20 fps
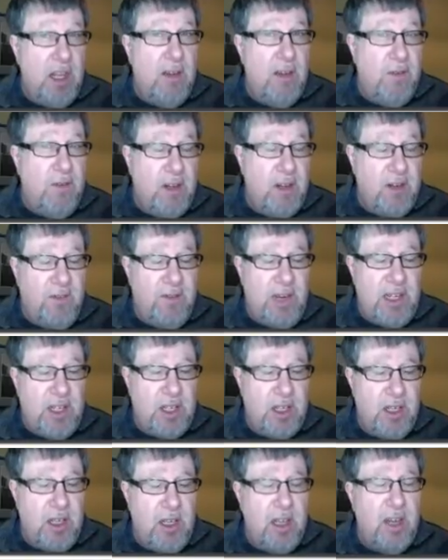different
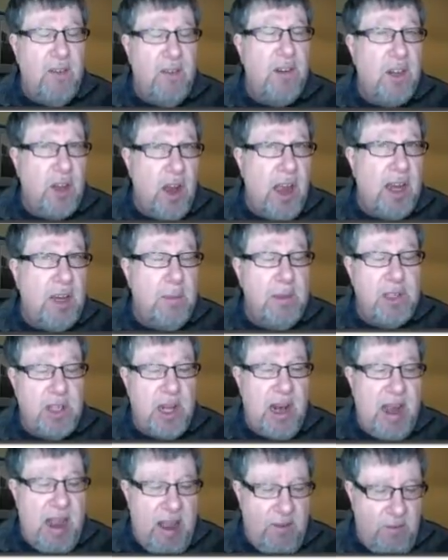documents that
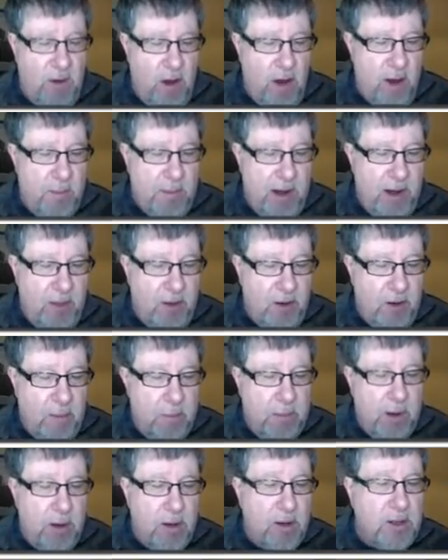I have on my other
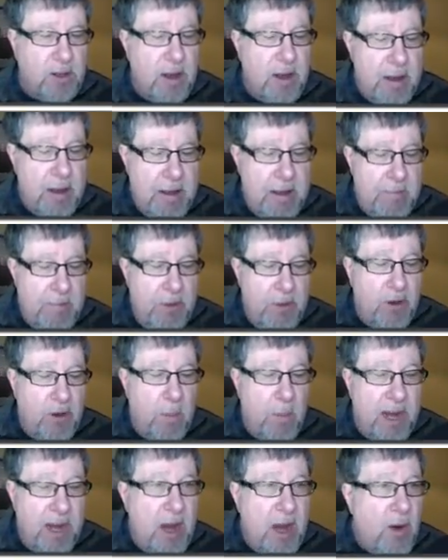computers. So,
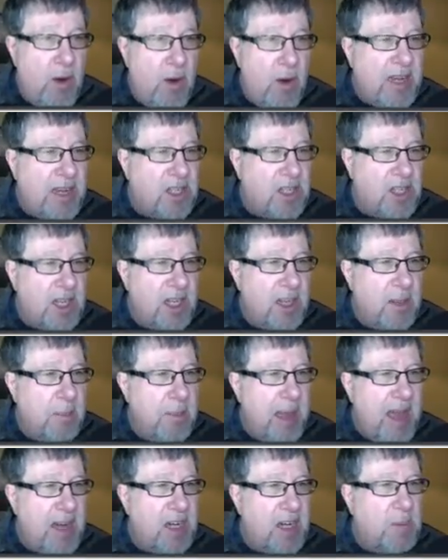but here I can see the
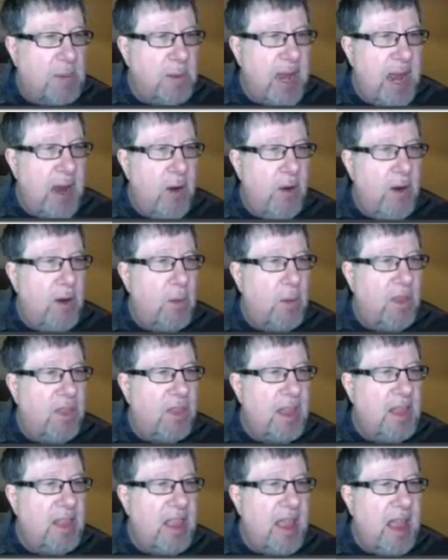management area
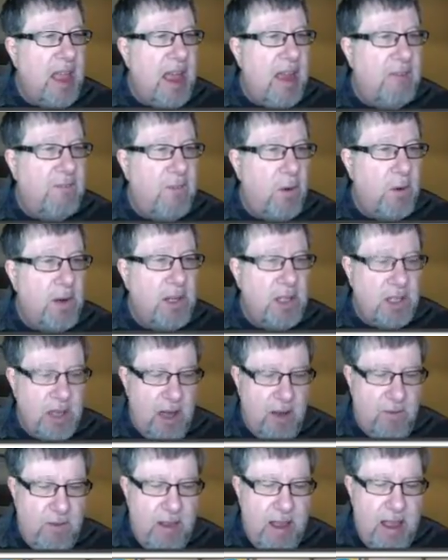within the iPhone
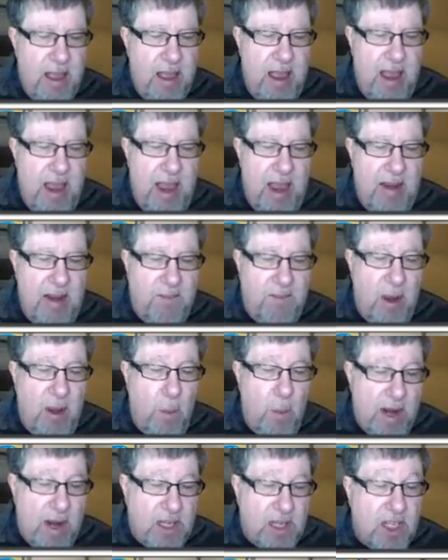itself. And if I
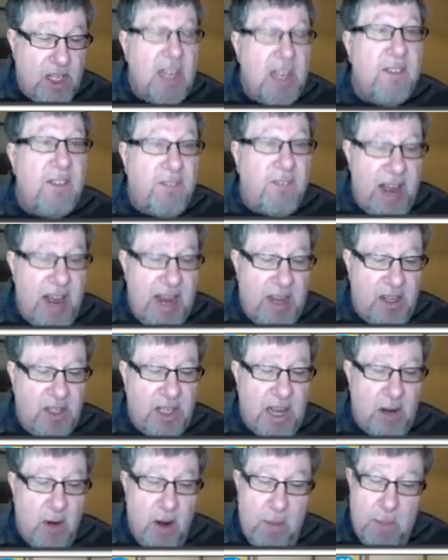want to see the files
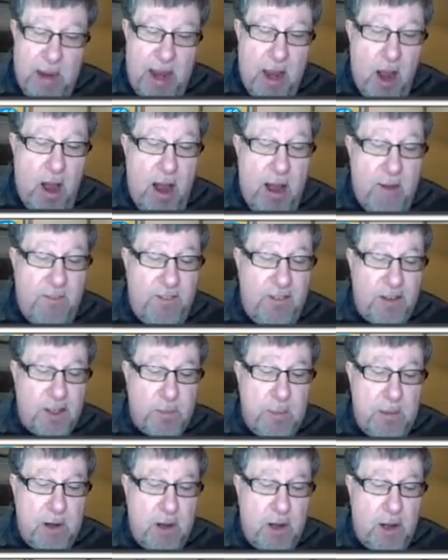that are on my office
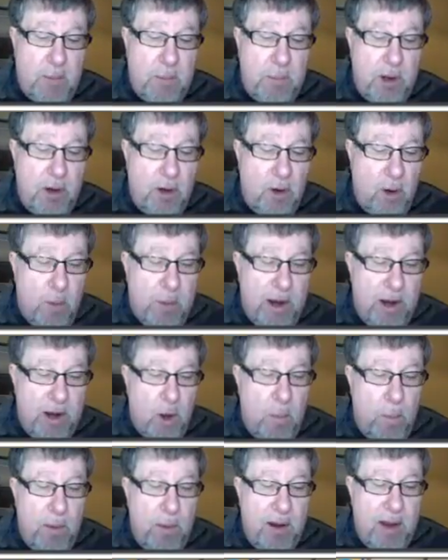computer or my
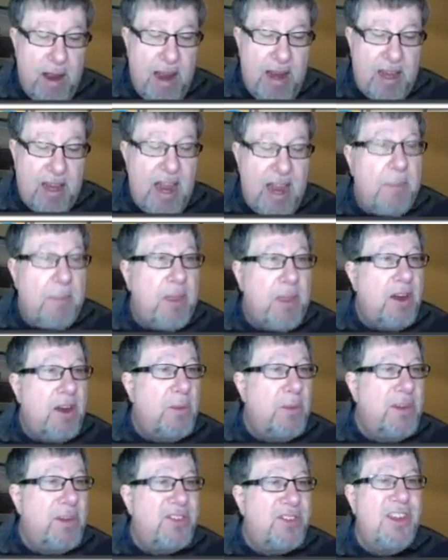notebook, I tap there
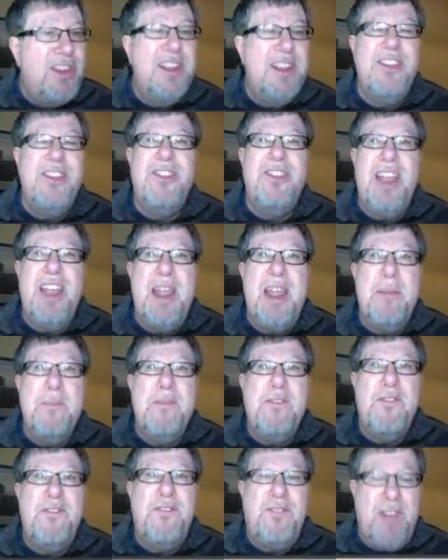and we see the same
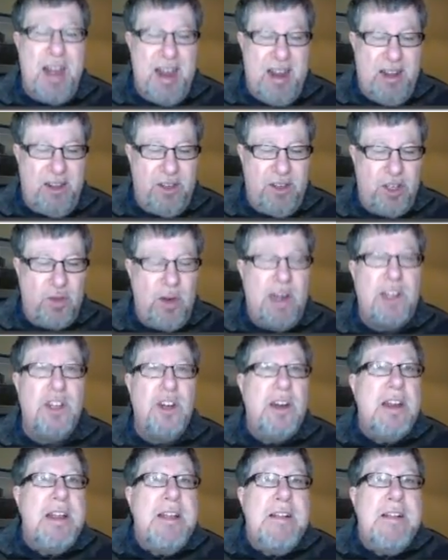file
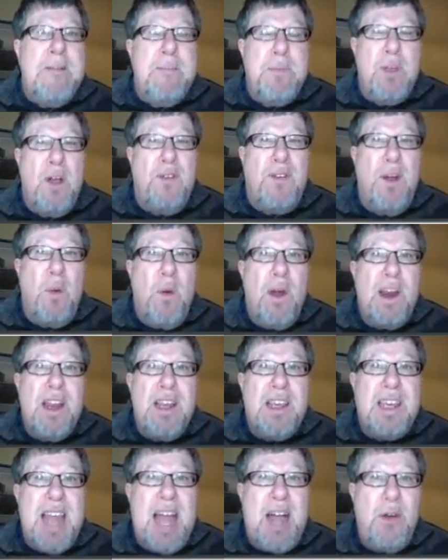structure. Now, if I want
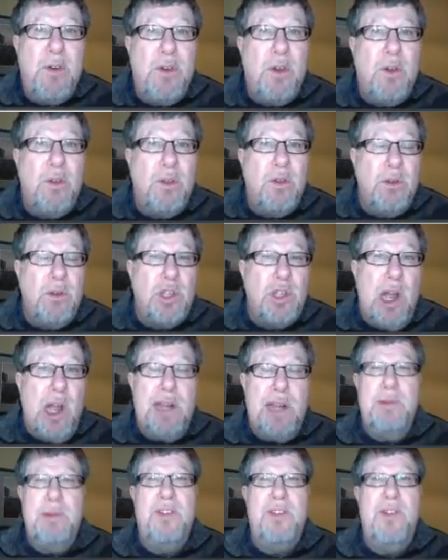to download those
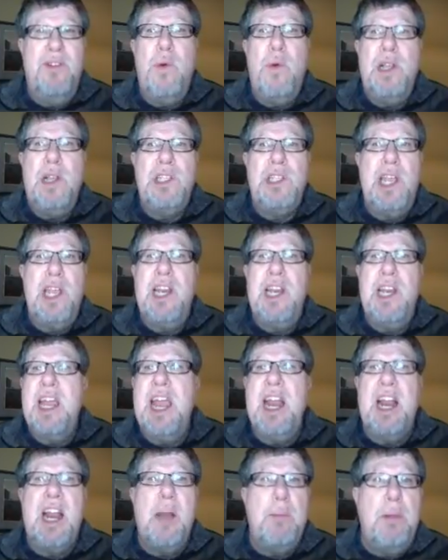documents, if I want, say, to get
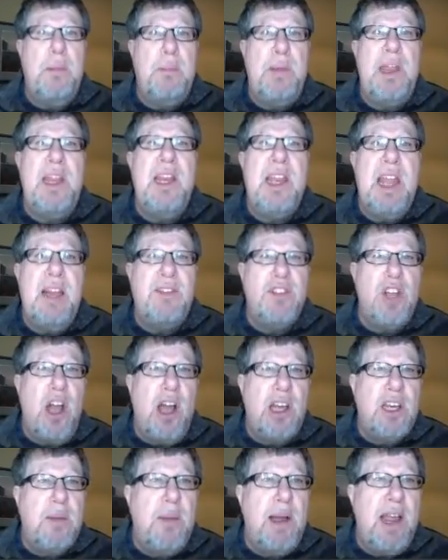a couple of PDFs
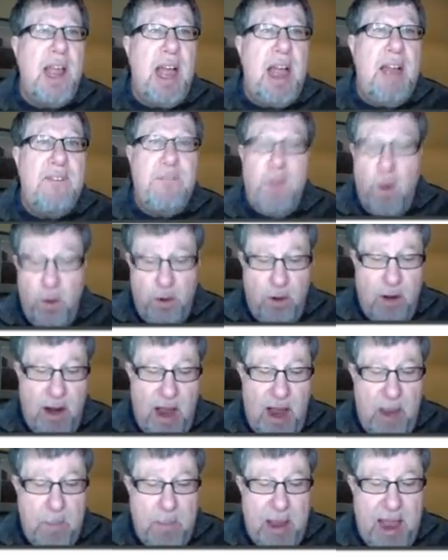onto my iPhone or
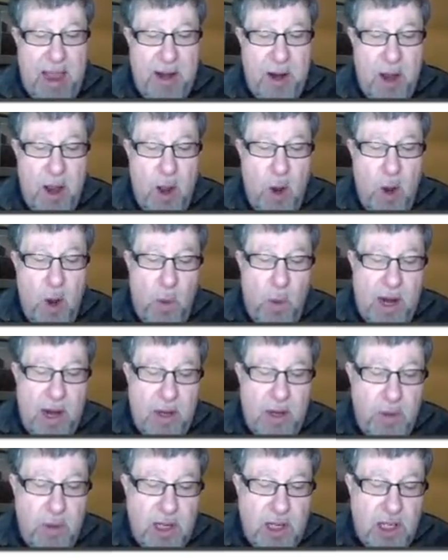iPad, what I
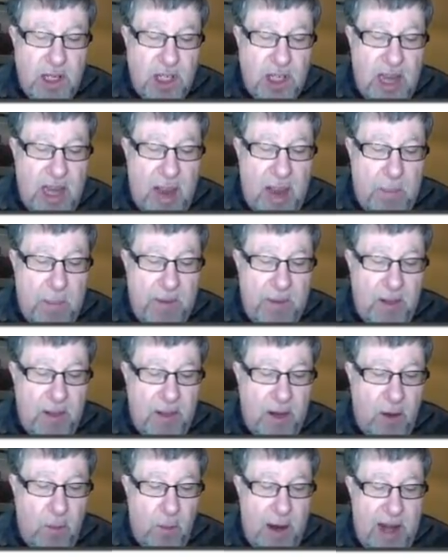do is I just tap on the
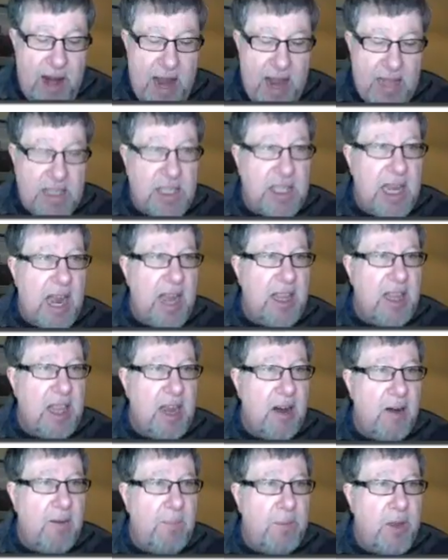little right-hand side
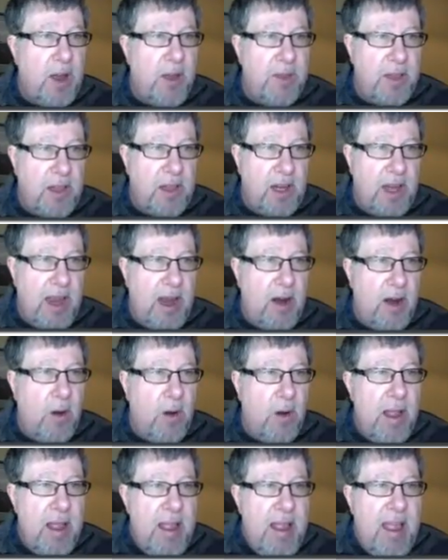there, on the little
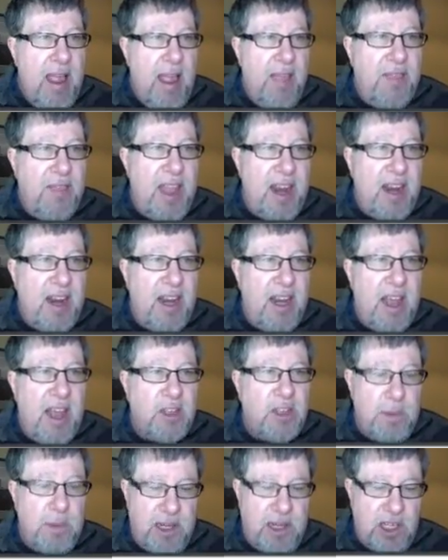arrow, and then it
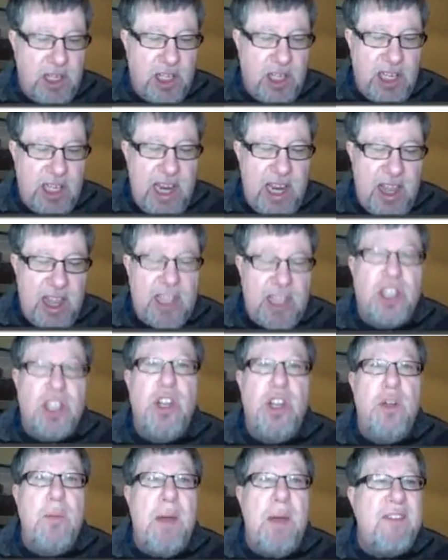allows me to sync this
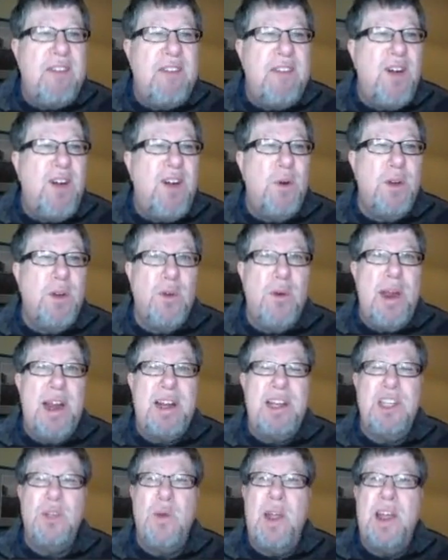to my phone
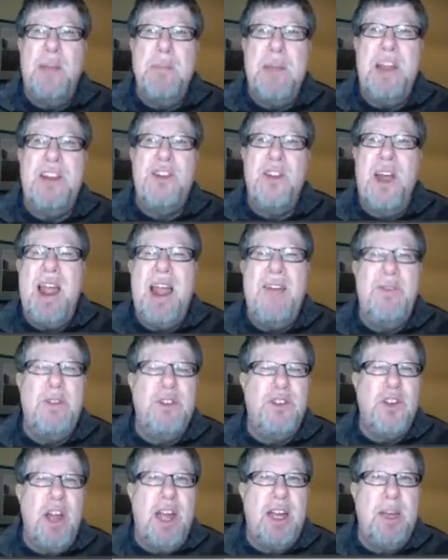directly so I can make sure I have
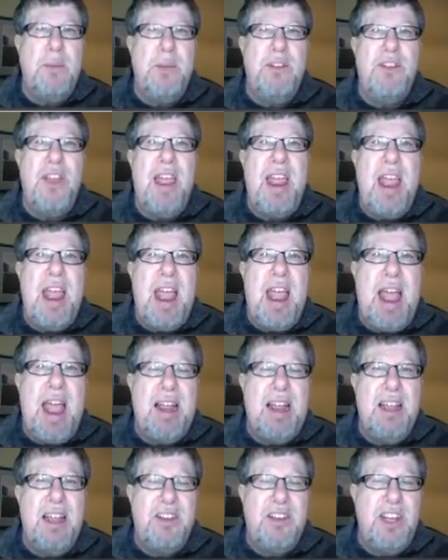those documents
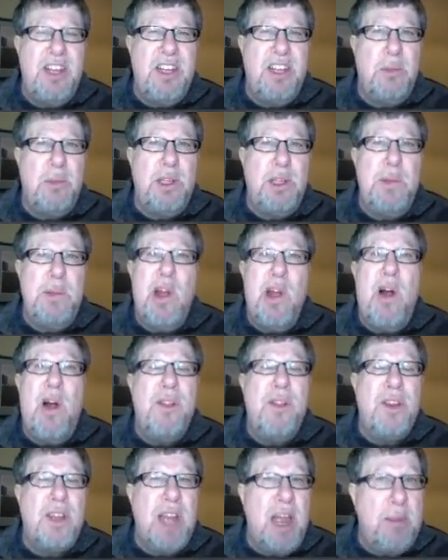accessible to me all
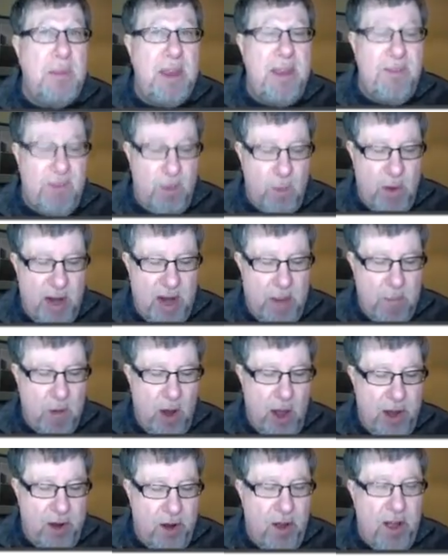the time, even when I'm
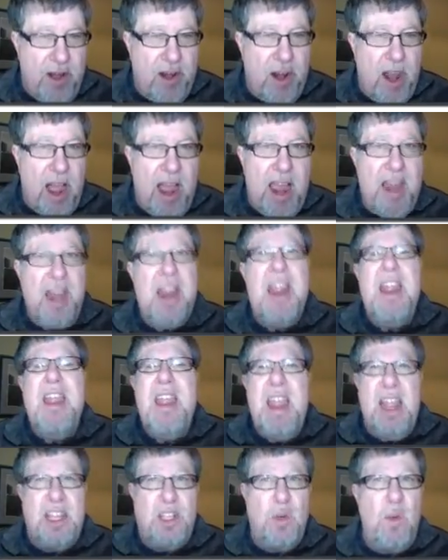not online.
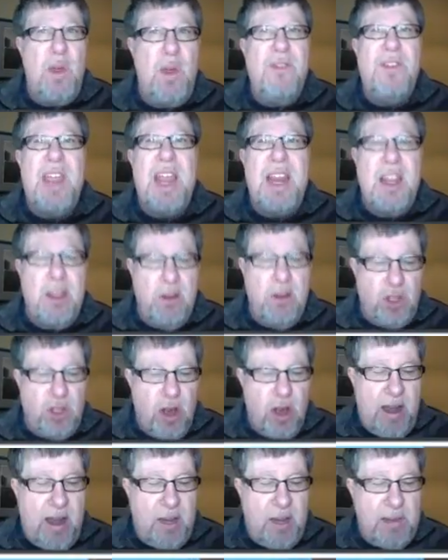It's a way of getting those
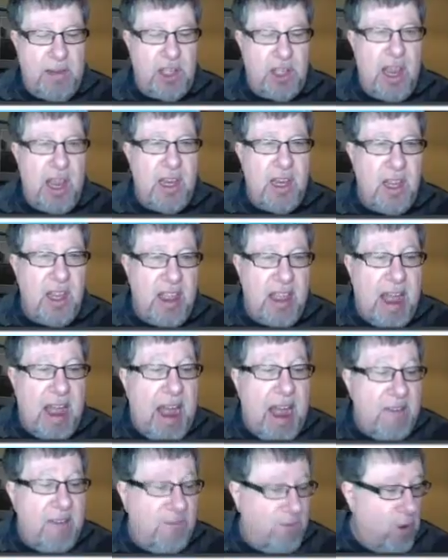documents into the
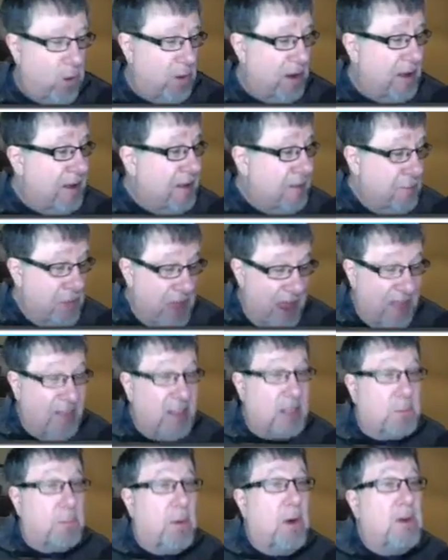iPhone. And
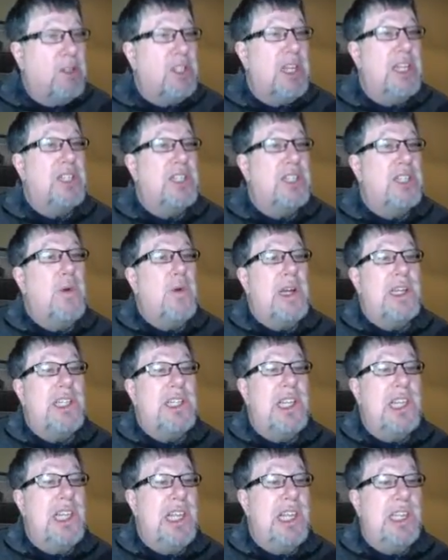this process works
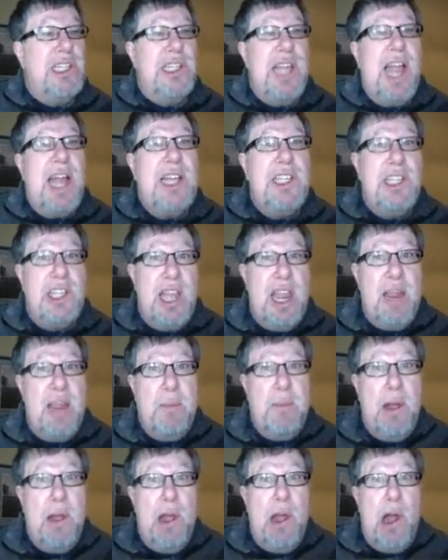the exact same